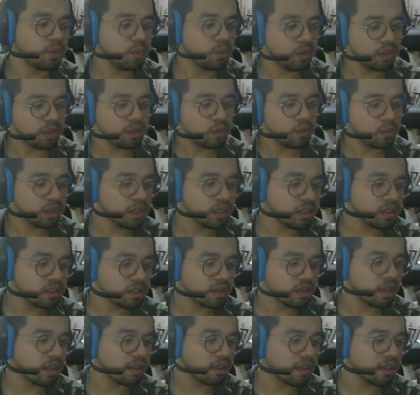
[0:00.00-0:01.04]
What was
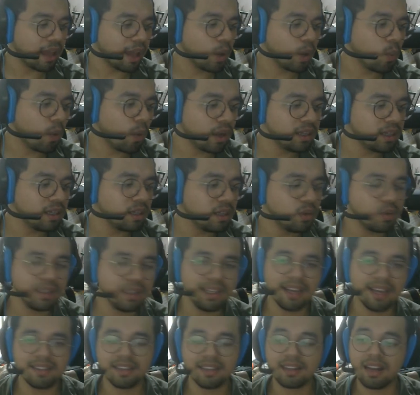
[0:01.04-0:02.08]
I wandered
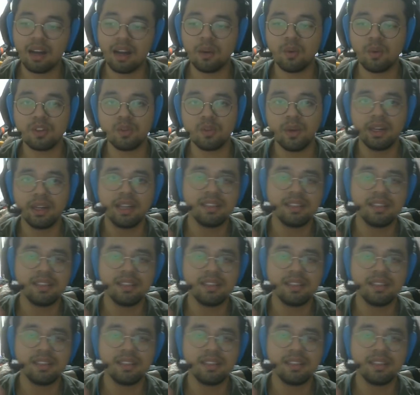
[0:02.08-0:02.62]
lonely as a cloud was one